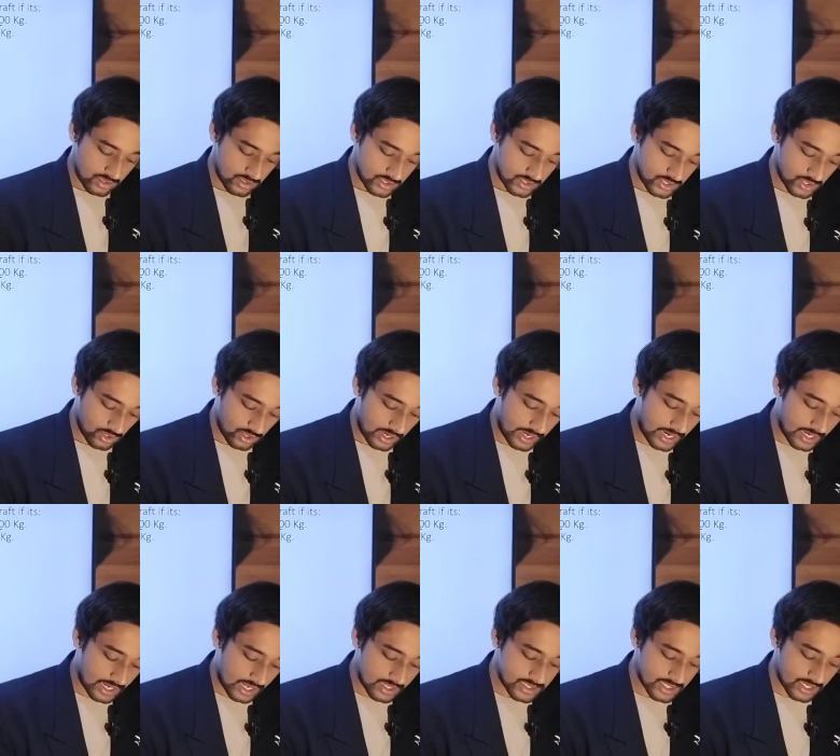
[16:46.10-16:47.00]
So
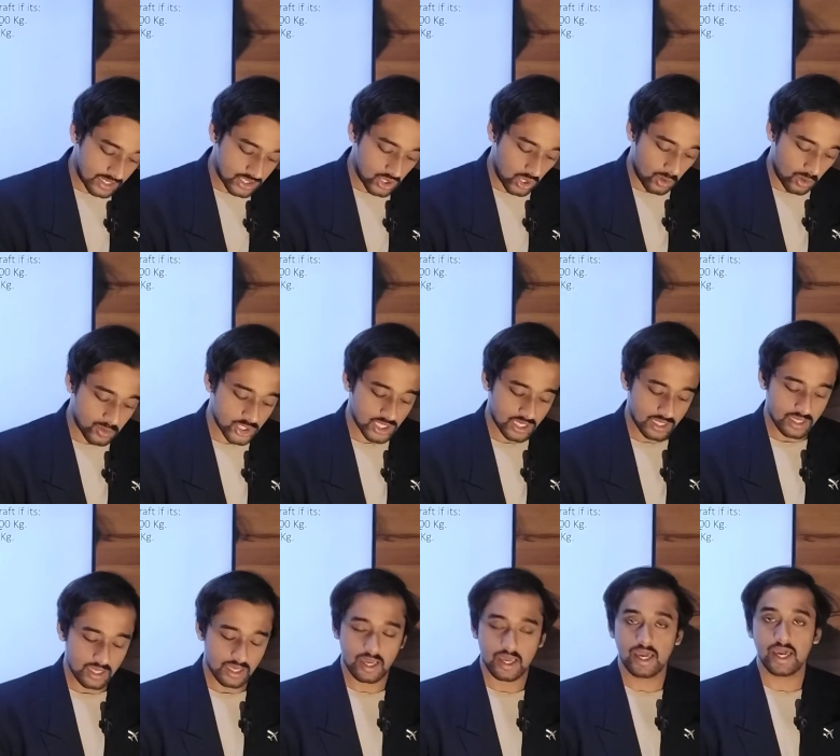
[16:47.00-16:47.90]
correct answer is
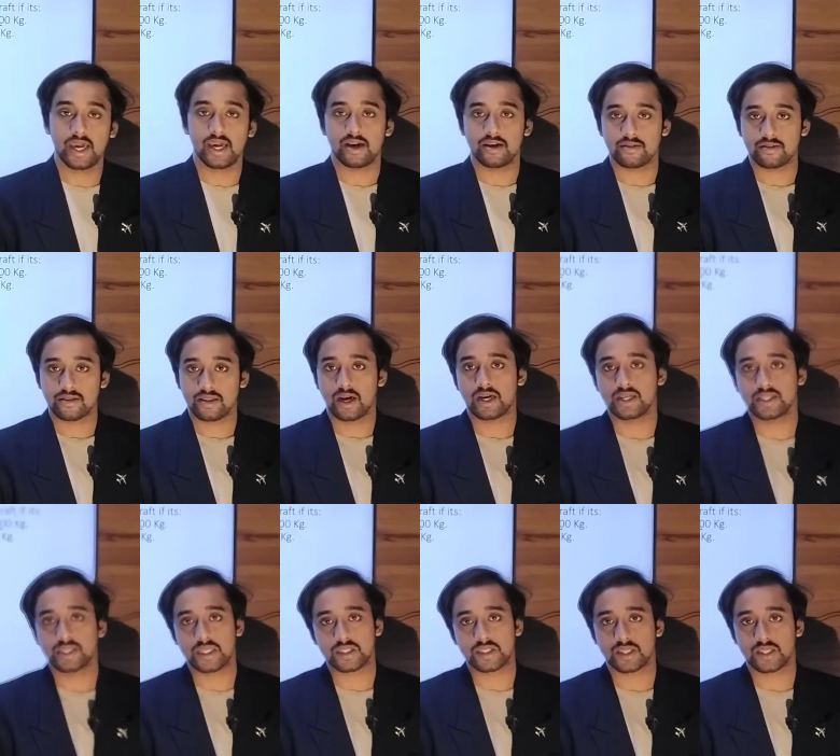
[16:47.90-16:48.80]
option A,
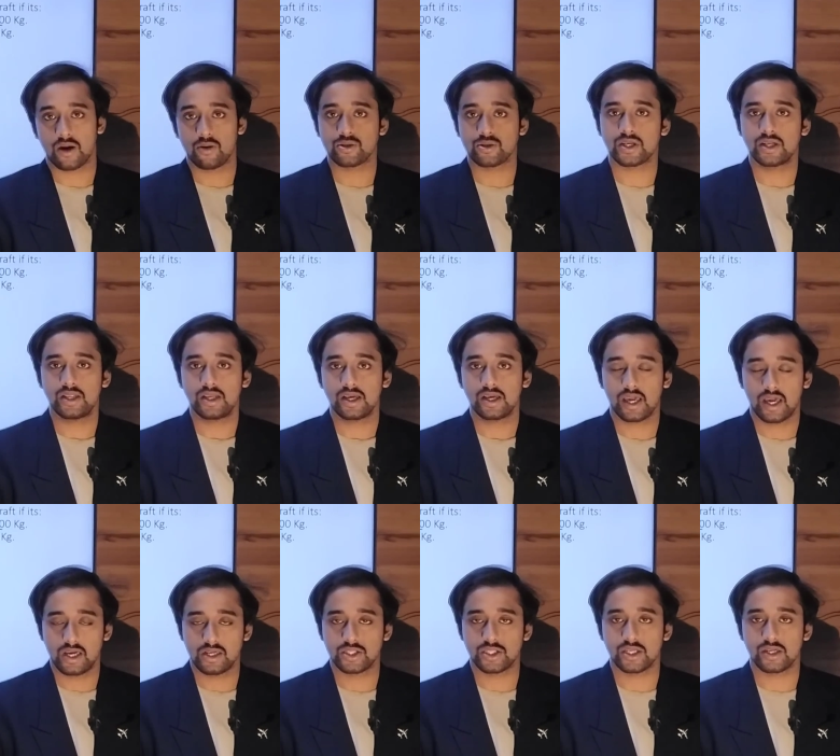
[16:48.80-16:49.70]
36,000
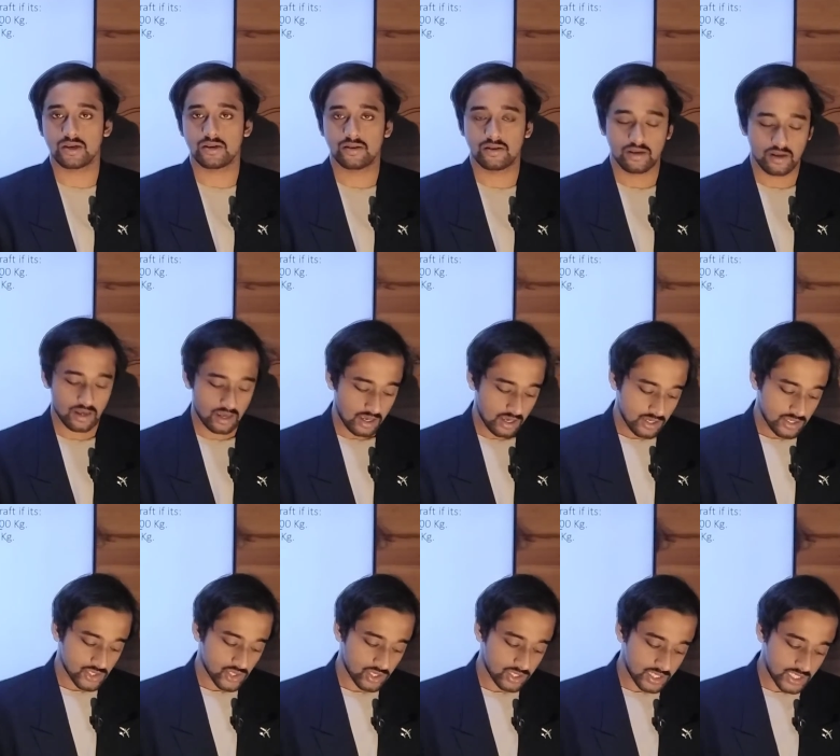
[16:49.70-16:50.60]
kg.
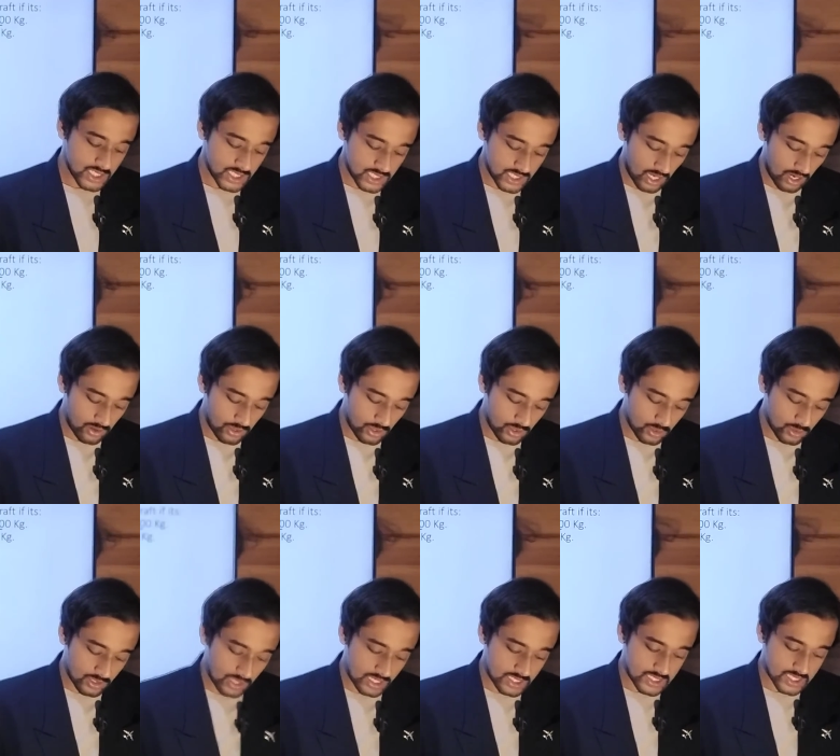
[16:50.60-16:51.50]
So this is how you
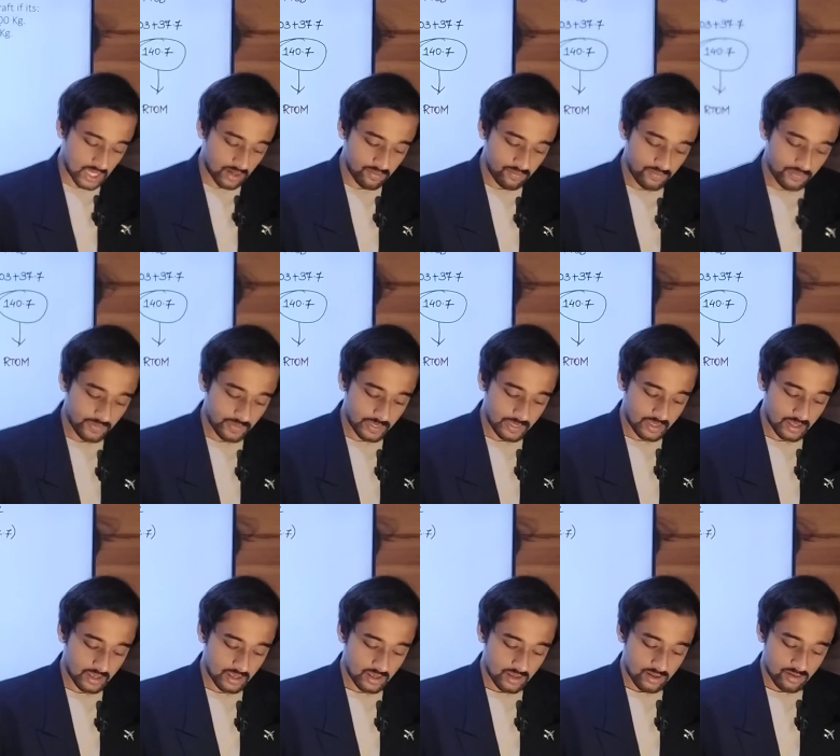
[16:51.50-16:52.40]
do the sum.
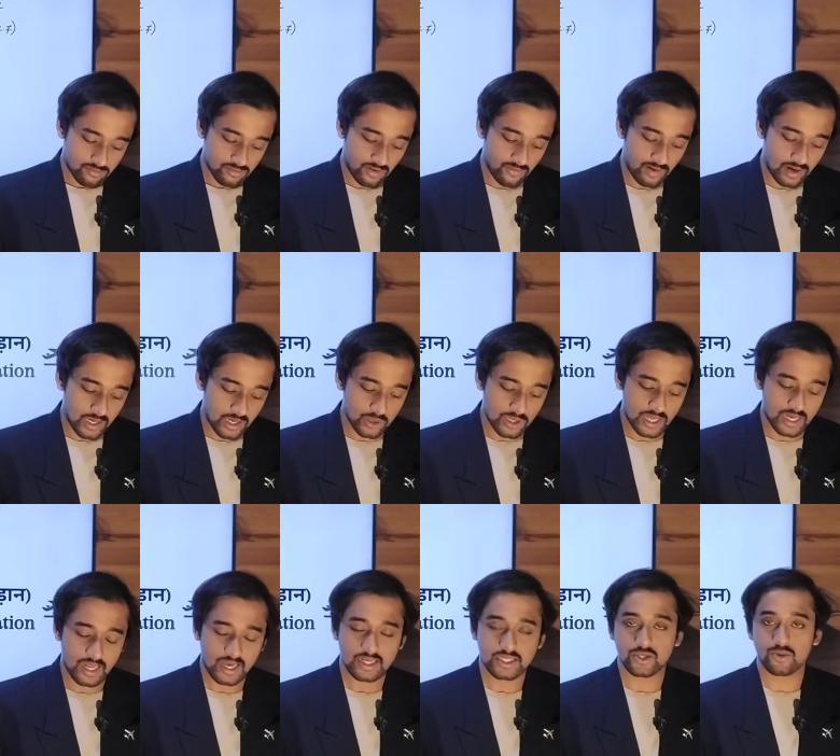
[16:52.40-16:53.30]
We will do the
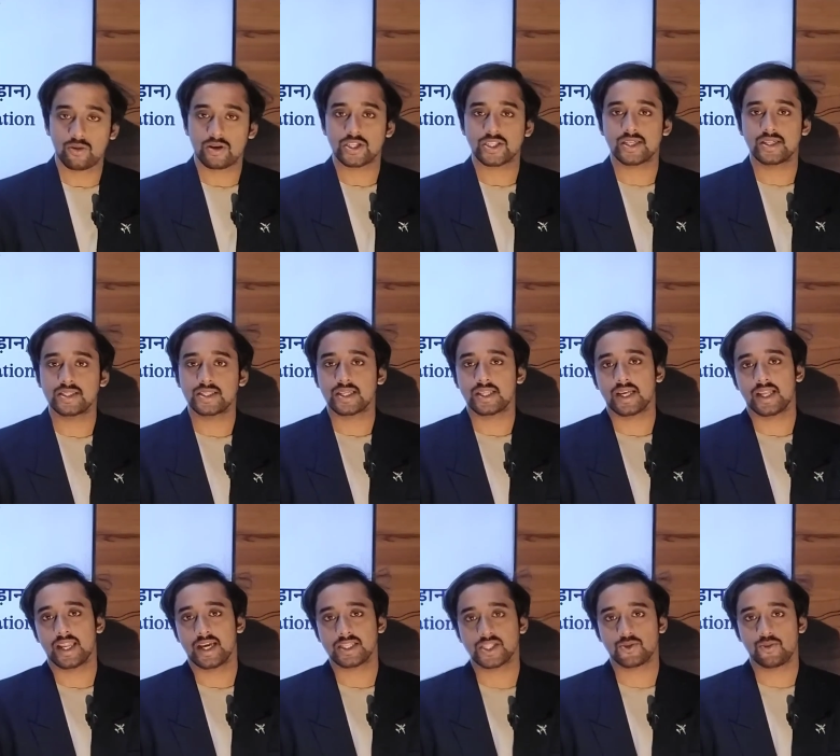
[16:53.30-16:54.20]
next questions in the
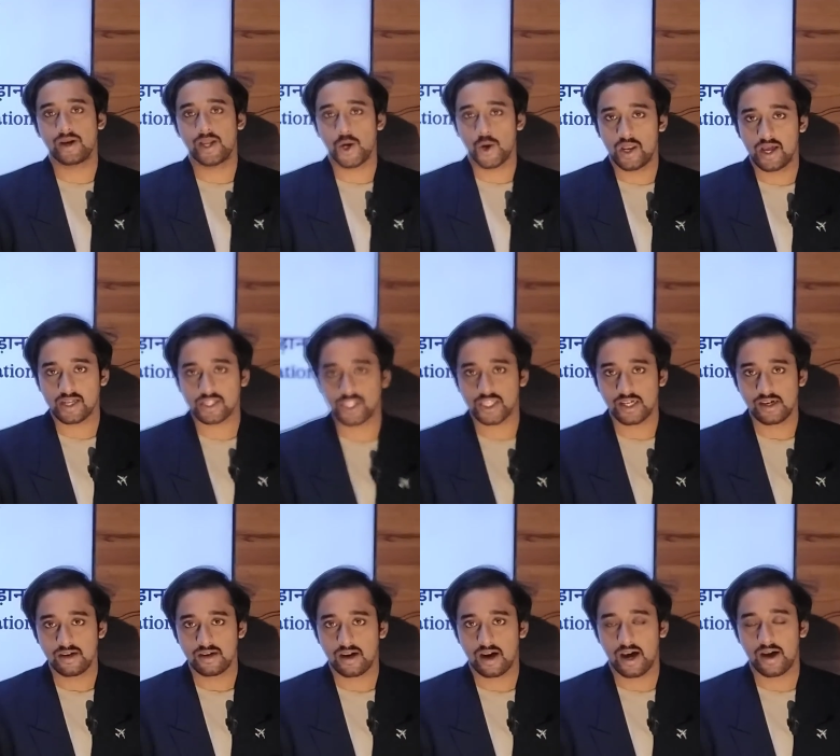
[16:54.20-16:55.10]
next video
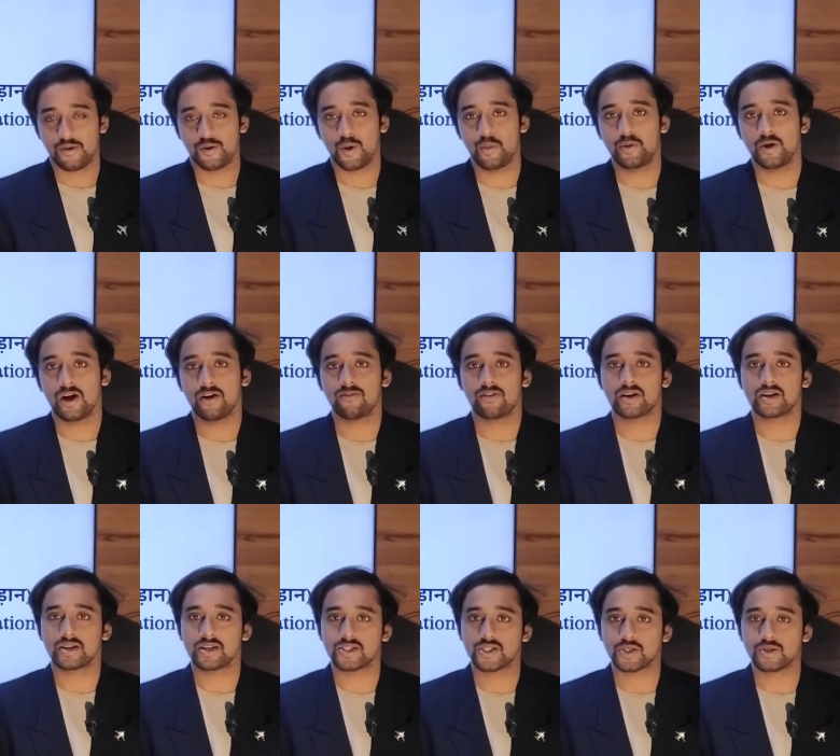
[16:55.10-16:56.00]
lecture. I hope you have
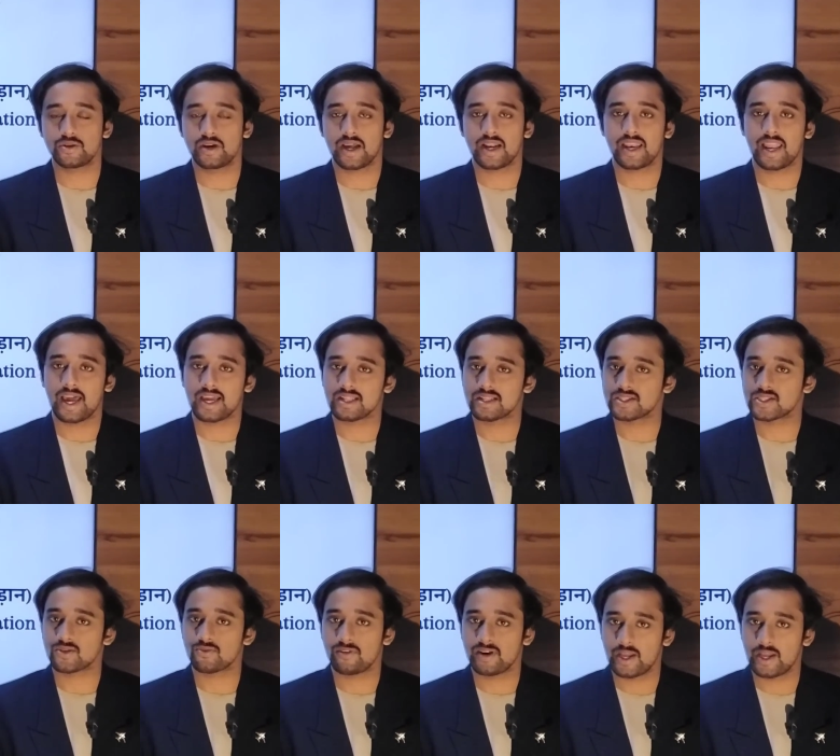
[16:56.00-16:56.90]
understood and liked
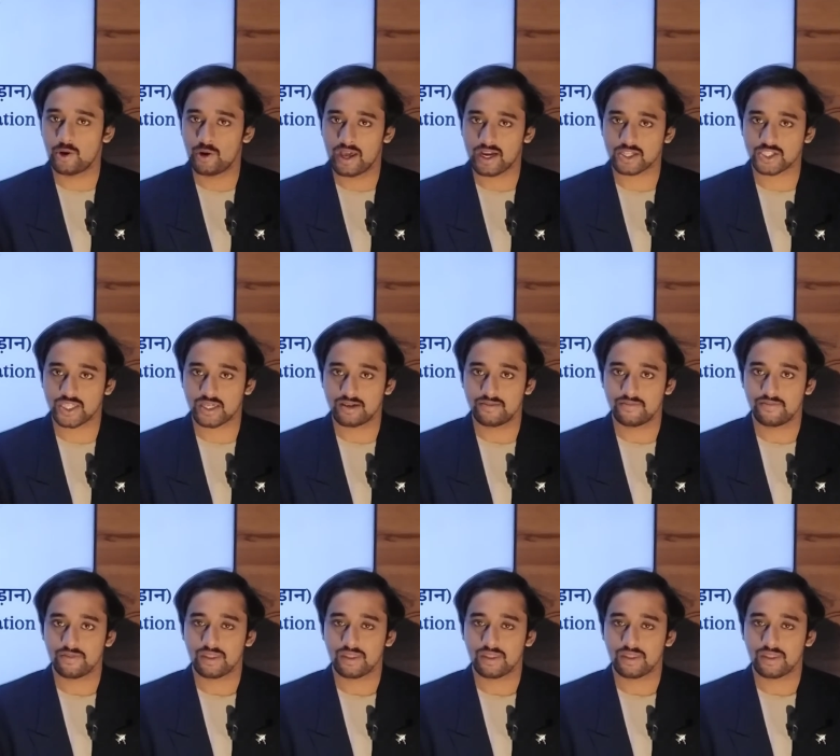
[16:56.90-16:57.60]
this video lecture.